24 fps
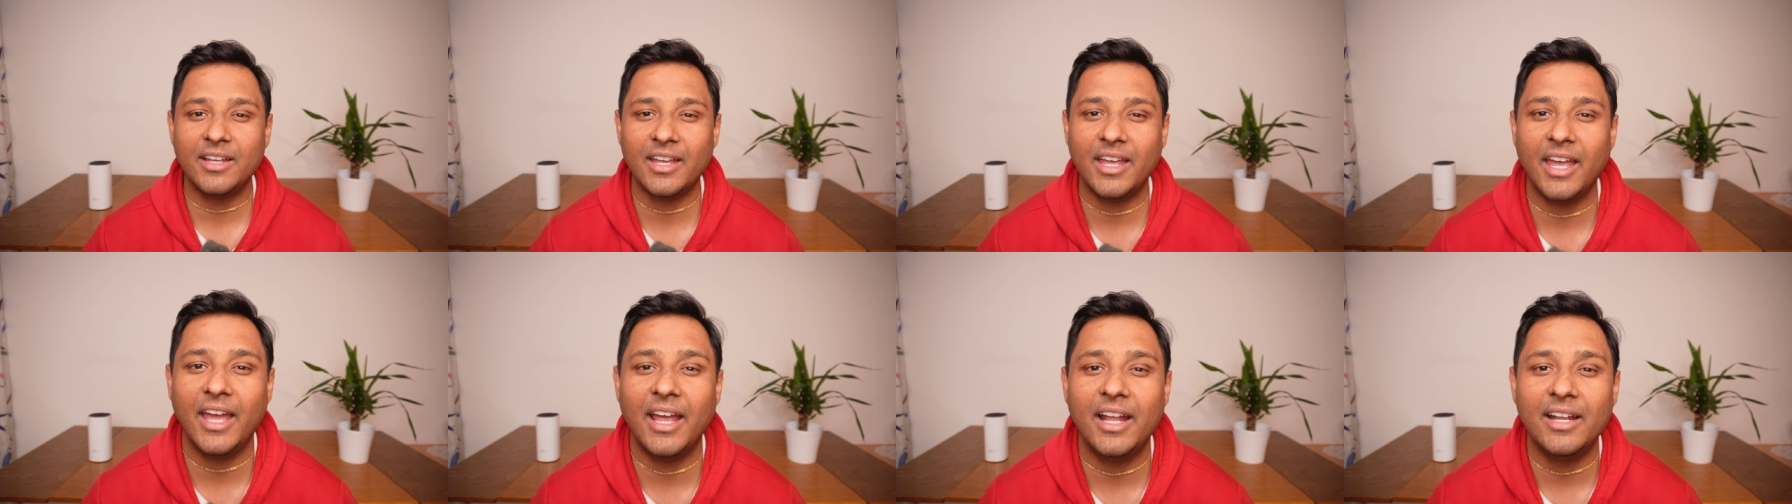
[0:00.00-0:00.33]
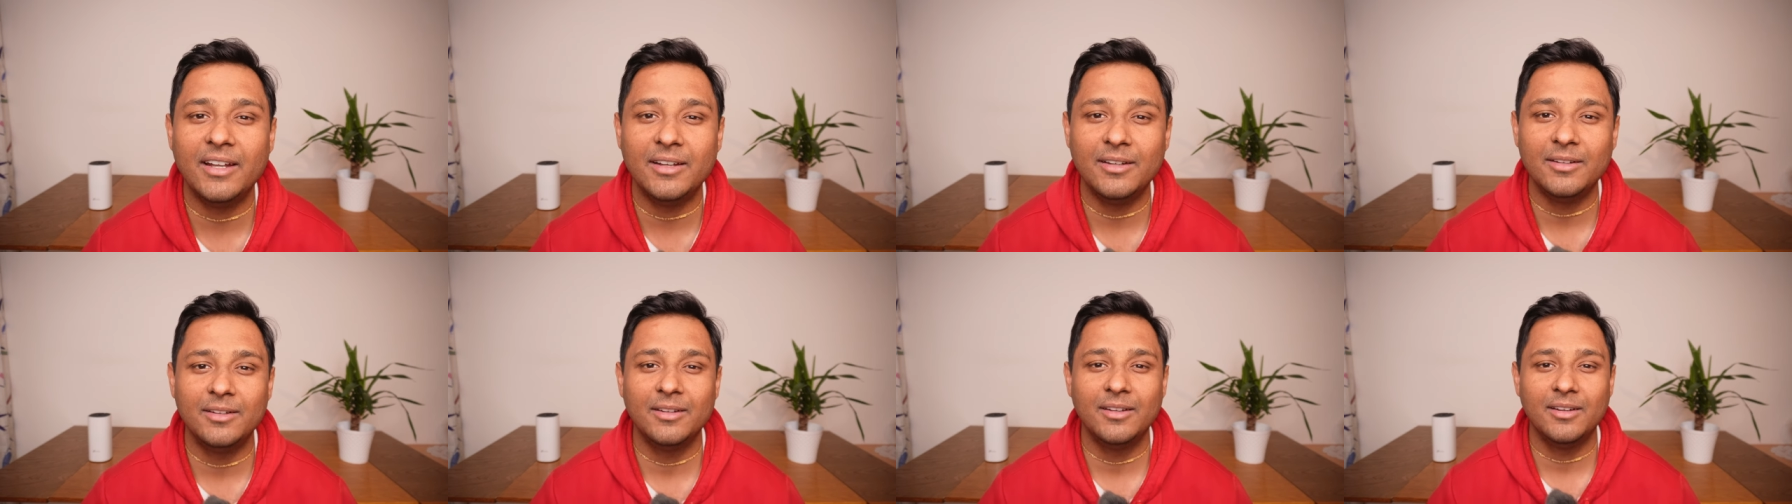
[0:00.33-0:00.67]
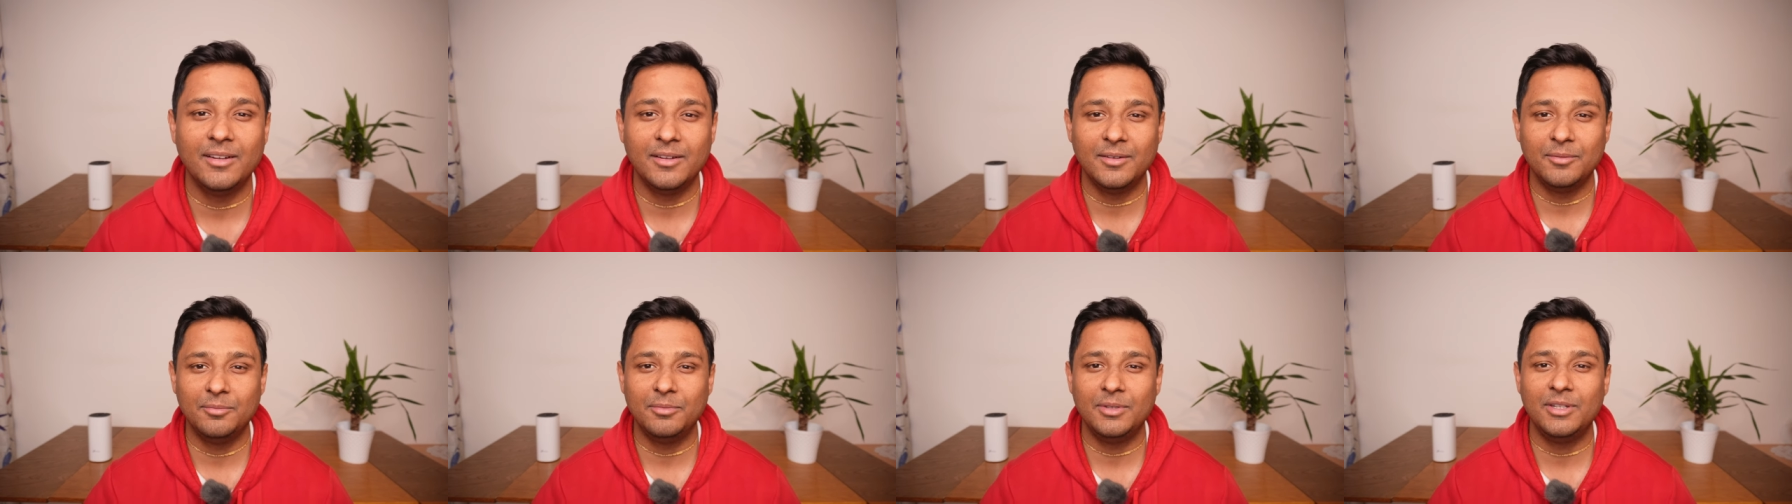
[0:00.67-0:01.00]

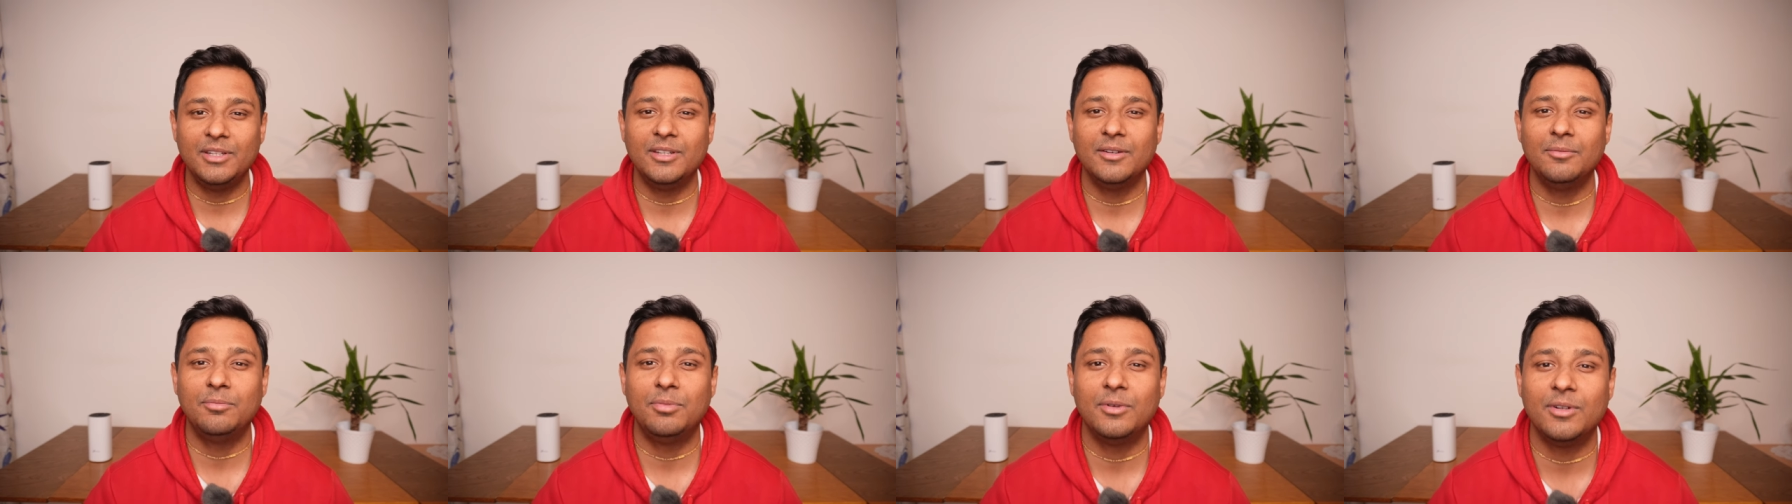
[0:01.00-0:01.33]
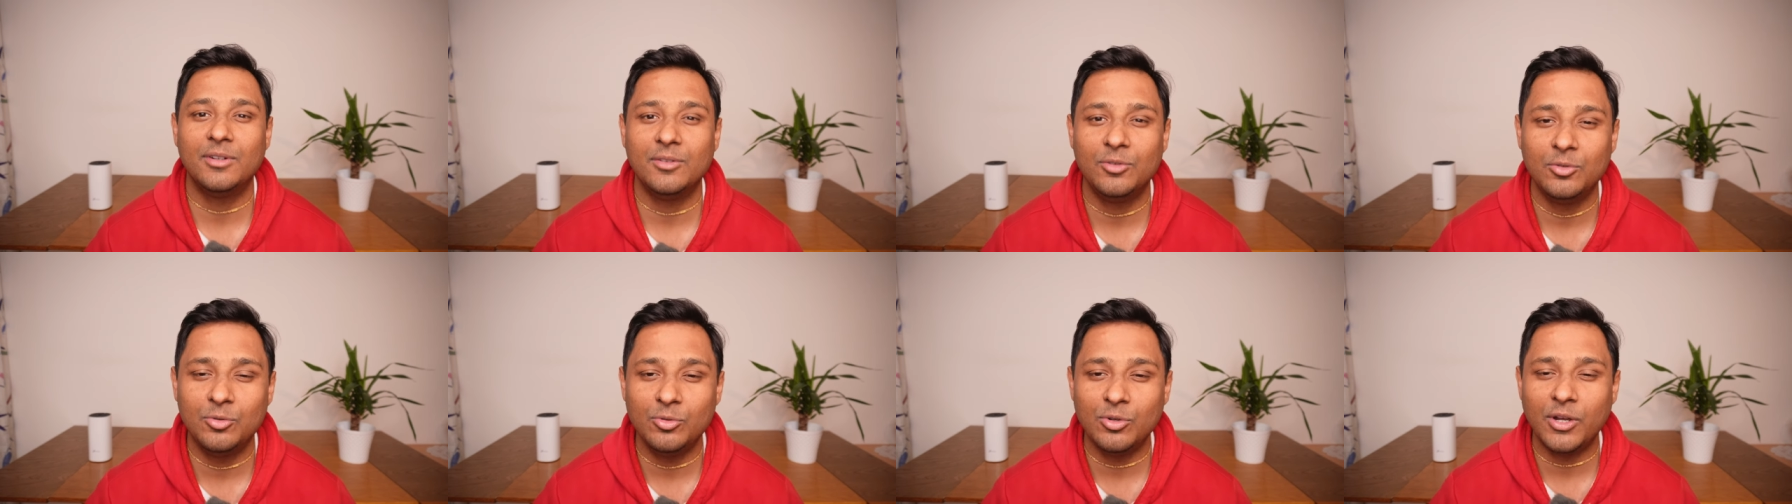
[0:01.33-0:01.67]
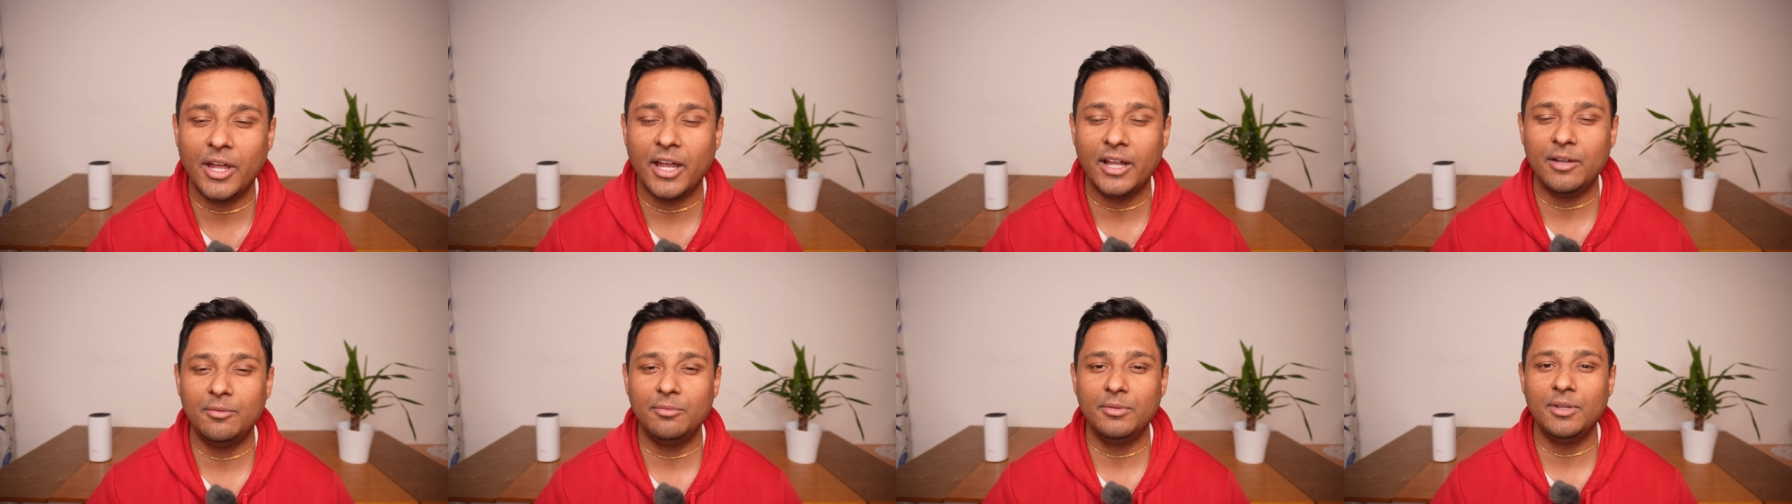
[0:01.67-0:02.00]

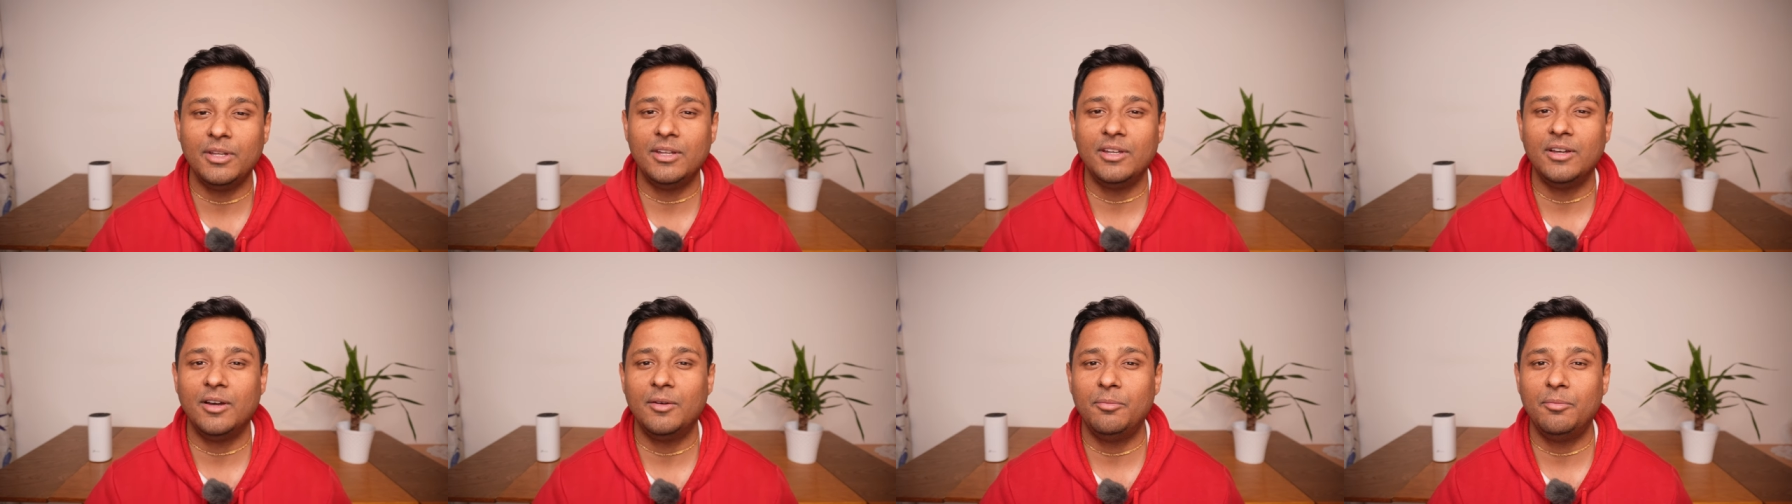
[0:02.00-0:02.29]
can be